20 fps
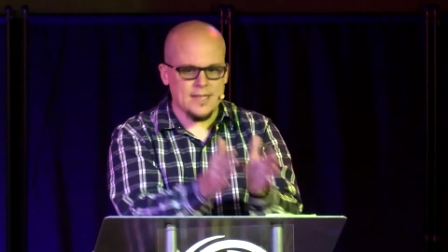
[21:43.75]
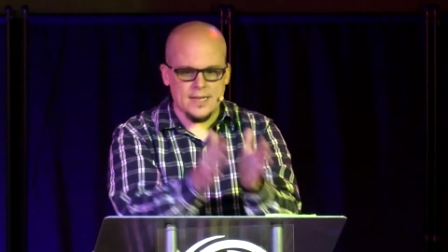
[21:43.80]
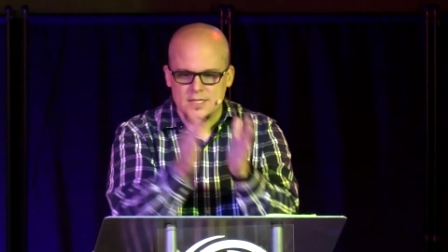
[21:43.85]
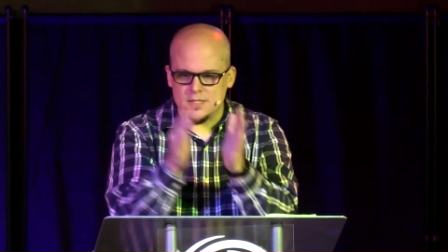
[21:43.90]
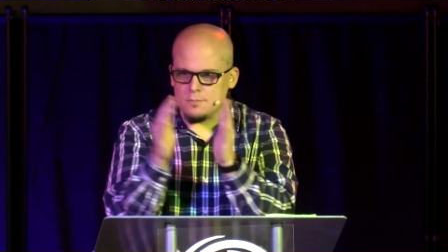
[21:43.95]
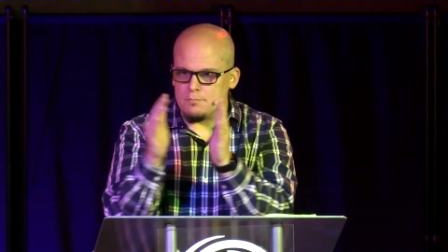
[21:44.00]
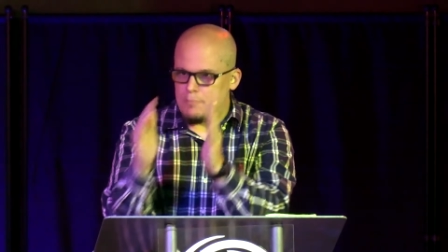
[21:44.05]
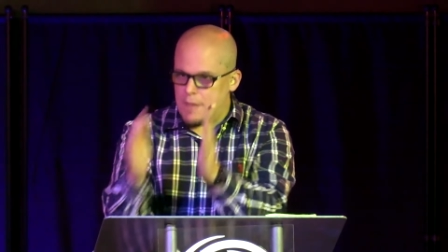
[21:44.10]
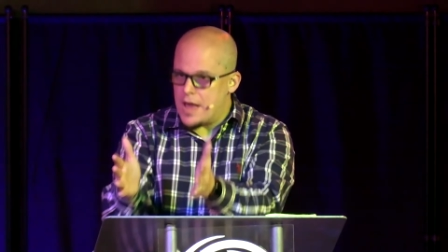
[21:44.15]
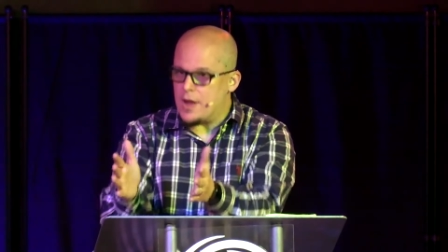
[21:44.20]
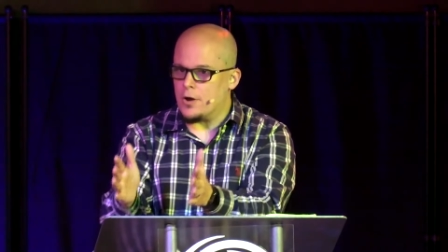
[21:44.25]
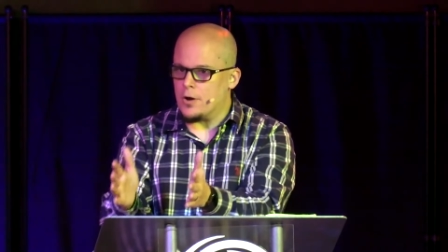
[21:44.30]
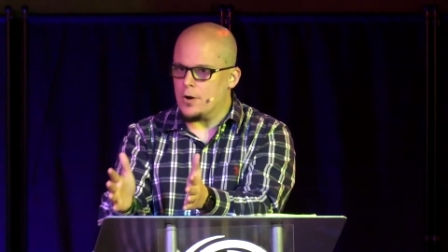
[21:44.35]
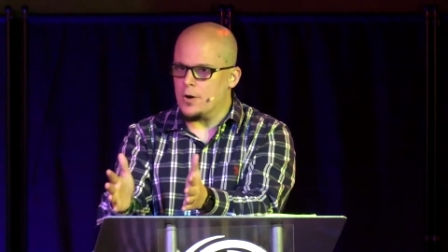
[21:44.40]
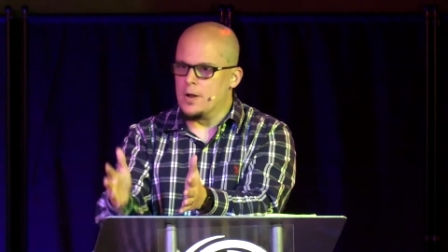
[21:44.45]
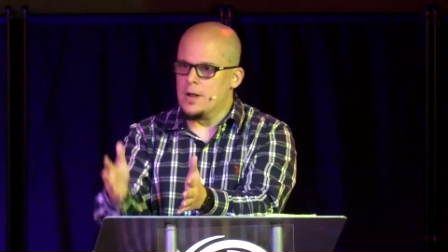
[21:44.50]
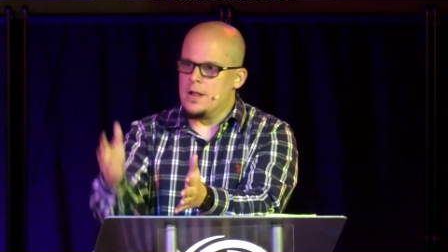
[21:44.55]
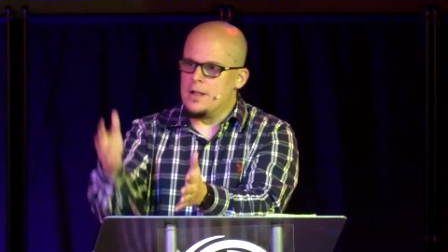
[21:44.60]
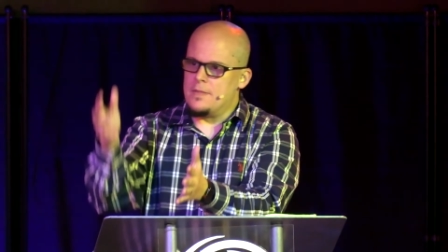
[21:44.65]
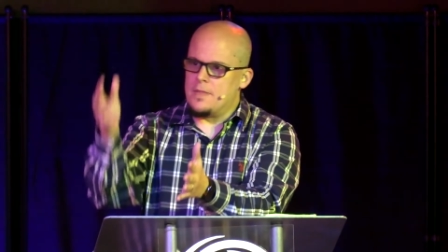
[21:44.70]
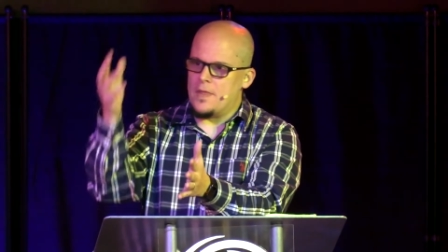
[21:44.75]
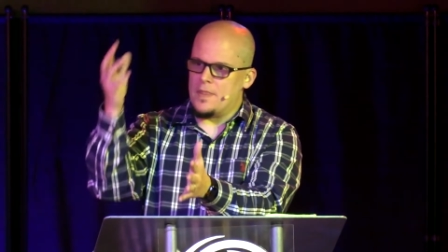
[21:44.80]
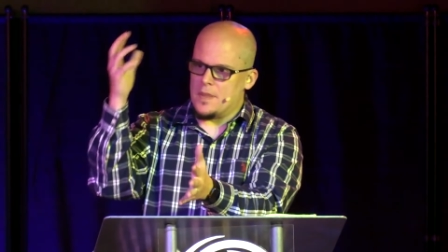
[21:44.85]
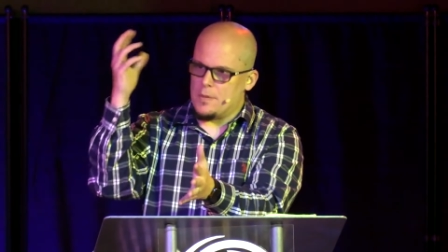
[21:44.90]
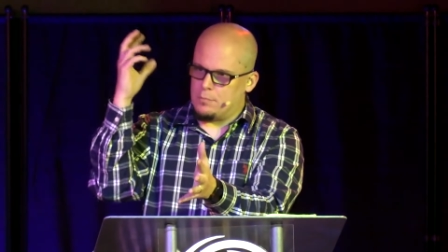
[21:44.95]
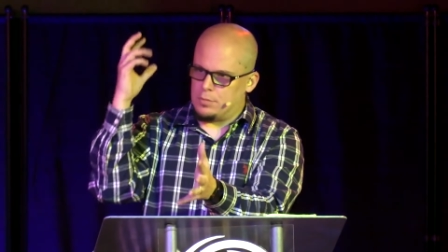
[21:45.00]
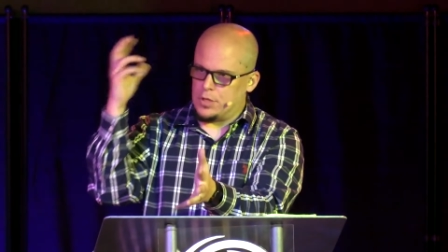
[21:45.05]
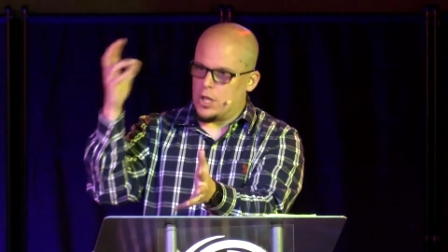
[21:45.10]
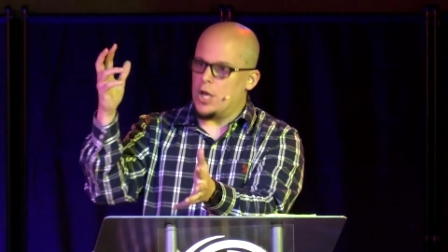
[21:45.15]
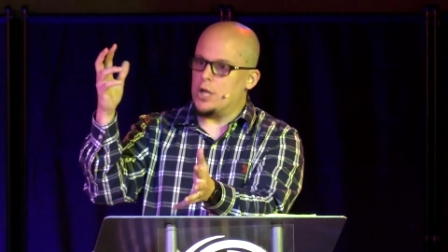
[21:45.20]
that is better than the
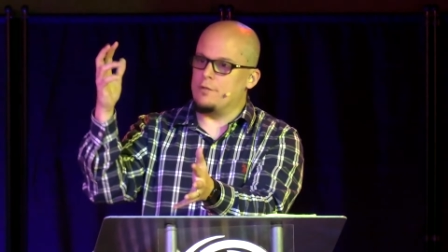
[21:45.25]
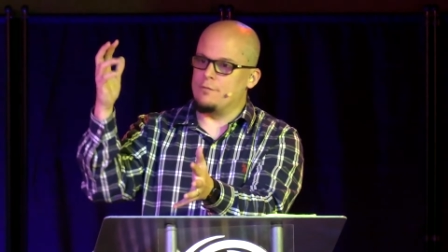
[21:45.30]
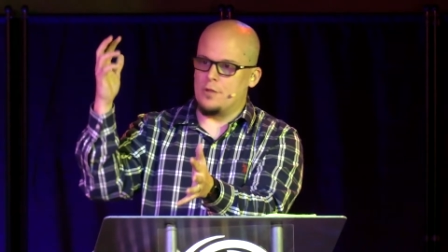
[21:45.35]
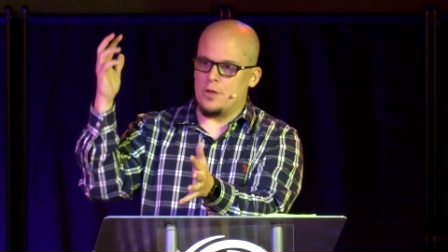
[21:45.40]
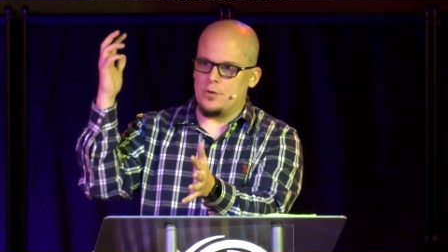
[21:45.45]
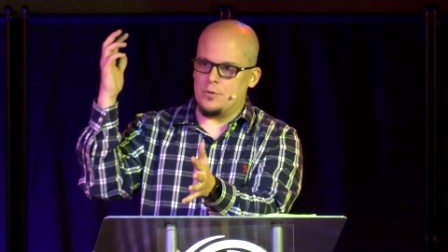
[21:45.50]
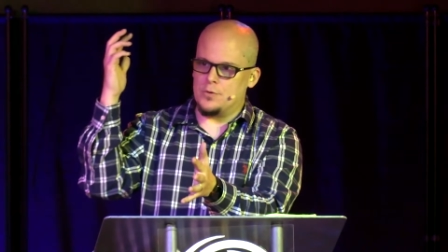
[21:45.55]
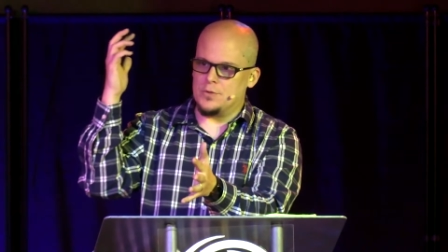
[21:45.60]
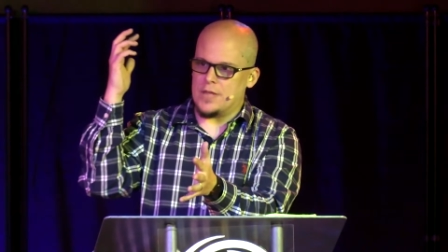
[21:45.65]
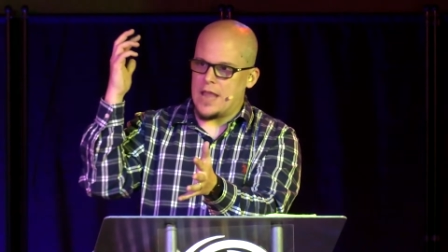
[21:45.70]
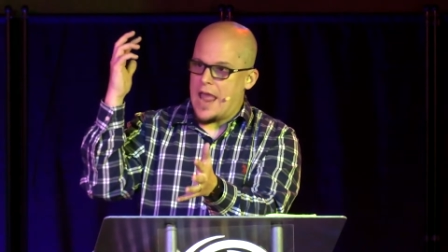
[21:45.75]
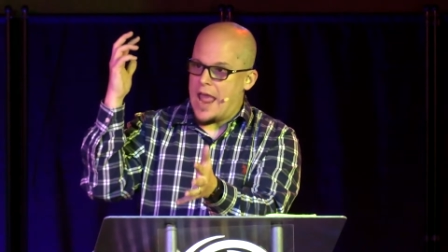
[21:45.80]
blood of those